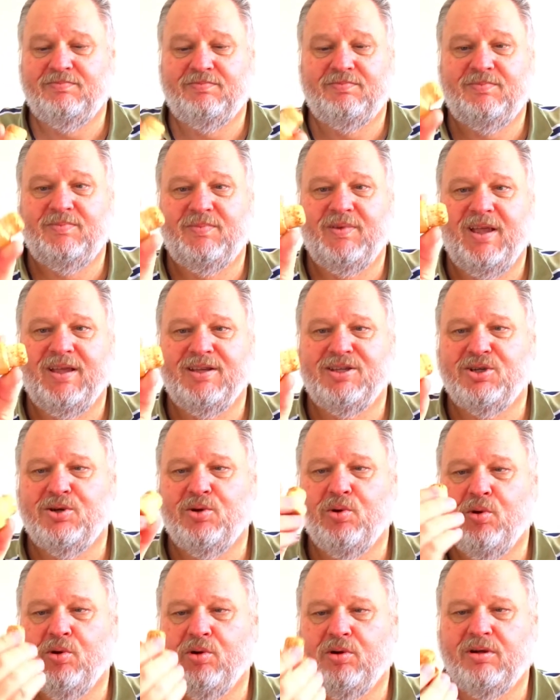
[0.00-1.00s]
Nice
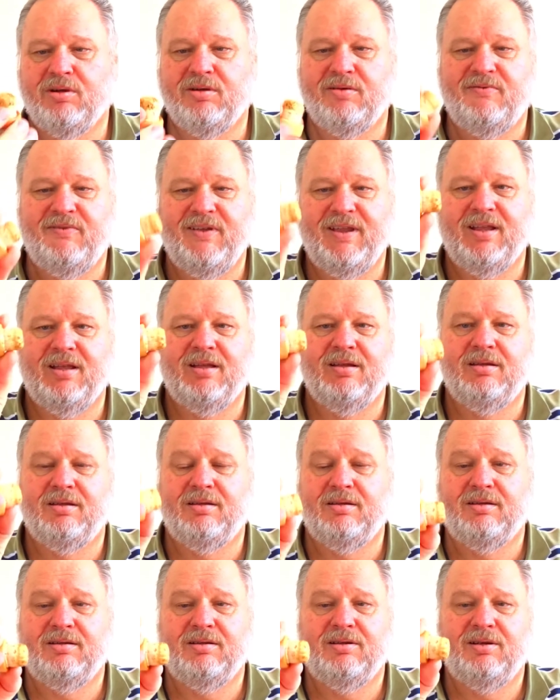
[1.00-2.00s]
cork, thick.
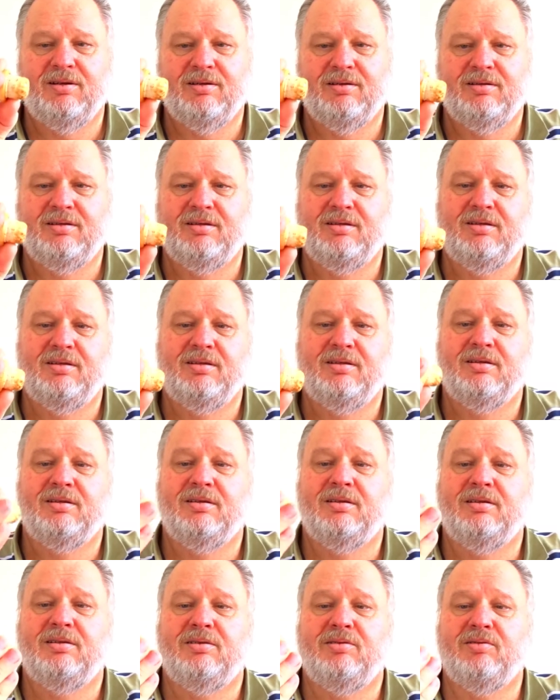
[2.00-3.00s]

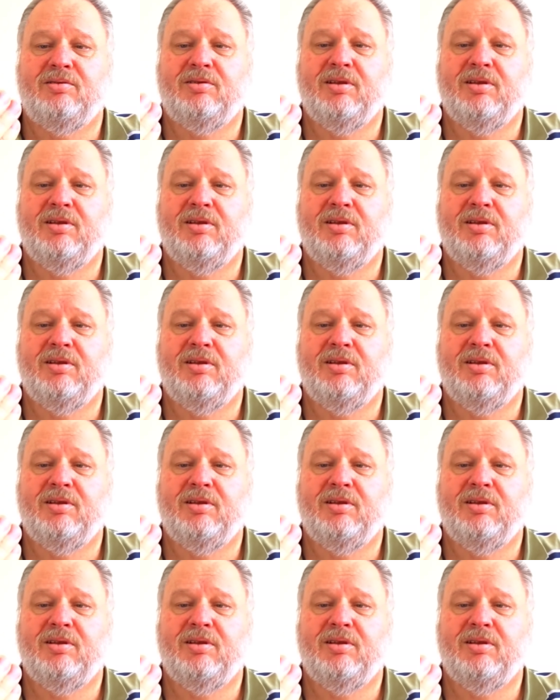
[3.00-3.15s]
Look